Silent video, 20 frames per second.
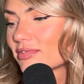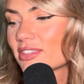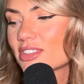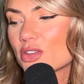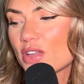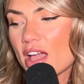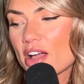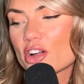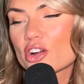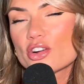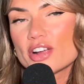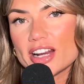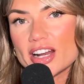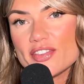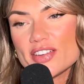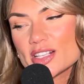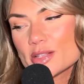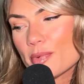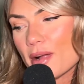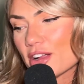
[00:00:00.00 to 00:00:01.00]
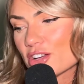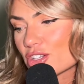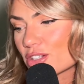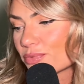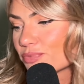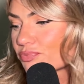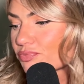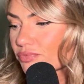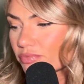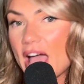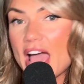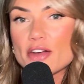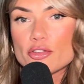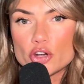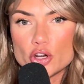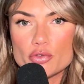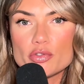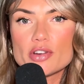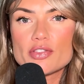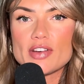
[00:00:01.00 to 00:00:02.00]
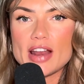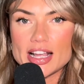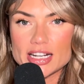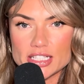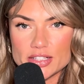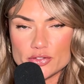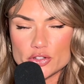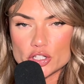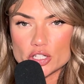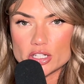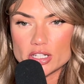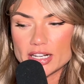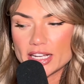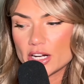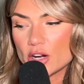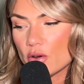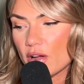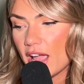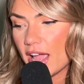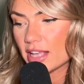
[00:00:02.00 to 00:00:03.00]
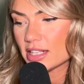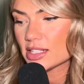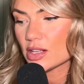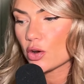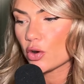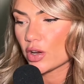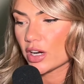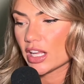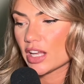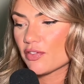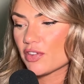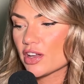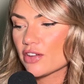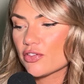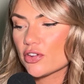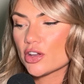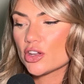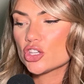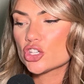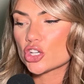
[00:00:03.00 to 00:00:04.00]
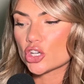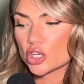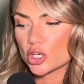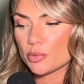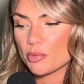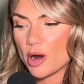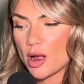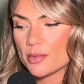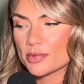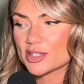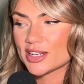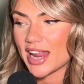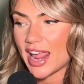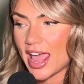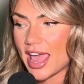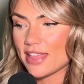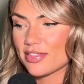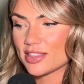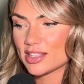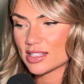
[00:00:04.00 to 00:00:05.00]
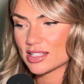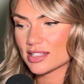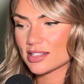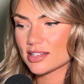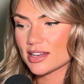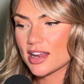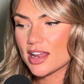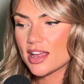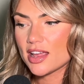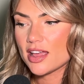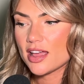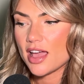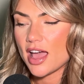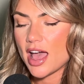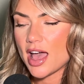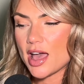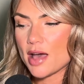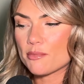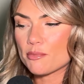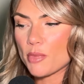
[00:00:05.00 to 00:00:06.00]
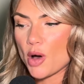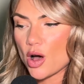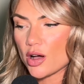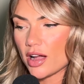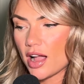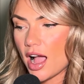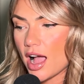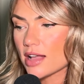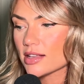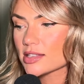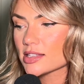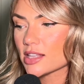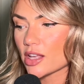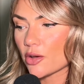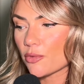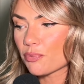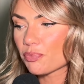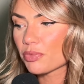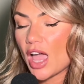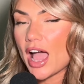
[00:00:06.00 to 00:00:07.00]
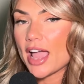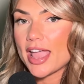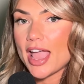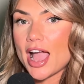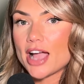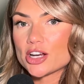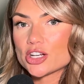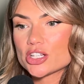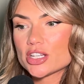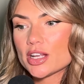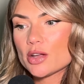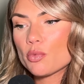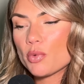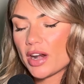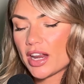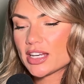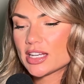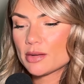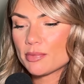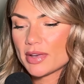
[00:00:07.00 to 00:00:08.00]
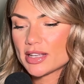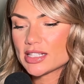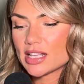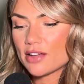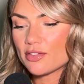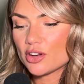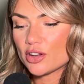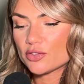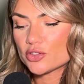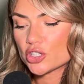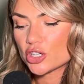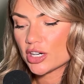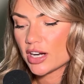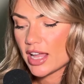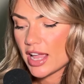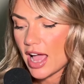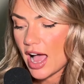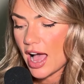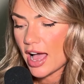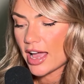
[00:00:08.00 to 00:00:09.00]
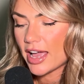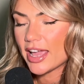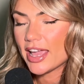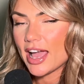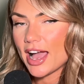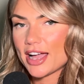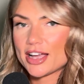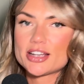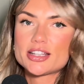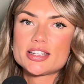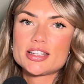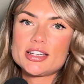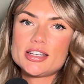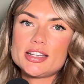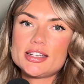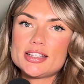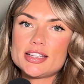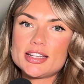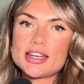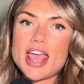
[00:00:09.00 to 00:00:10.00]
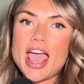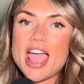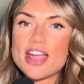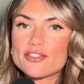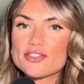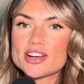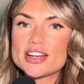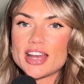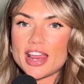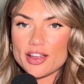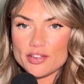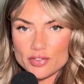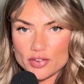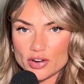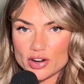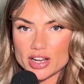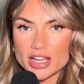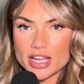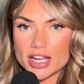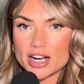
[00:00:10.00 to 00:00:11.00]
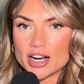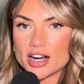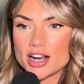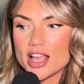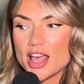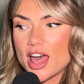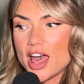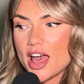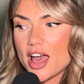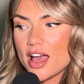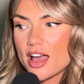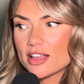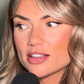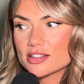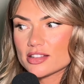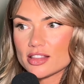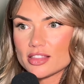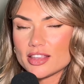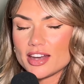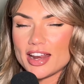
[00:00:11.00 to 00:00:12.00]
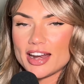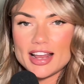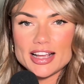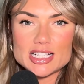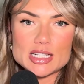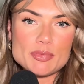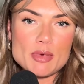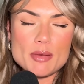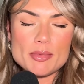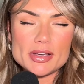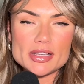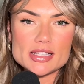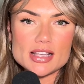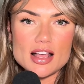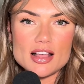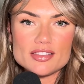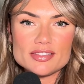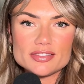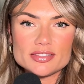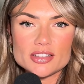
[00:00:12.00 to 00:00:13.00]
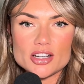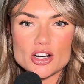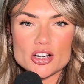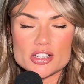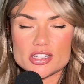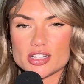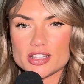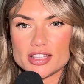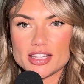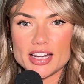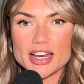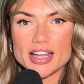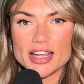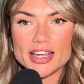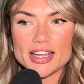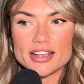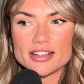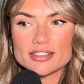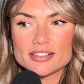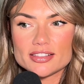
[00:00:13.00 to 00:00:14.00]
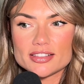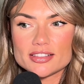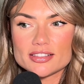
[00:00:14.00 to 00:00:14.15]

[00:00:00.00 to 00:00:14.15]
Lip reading: So yeah, creative expression and your reflective journaling. Okay, so I'm going to give you a few journal prompts to end this podcast. So I actually, when I did my self-love journey, I actually did every day for a year something I liked about myself or something I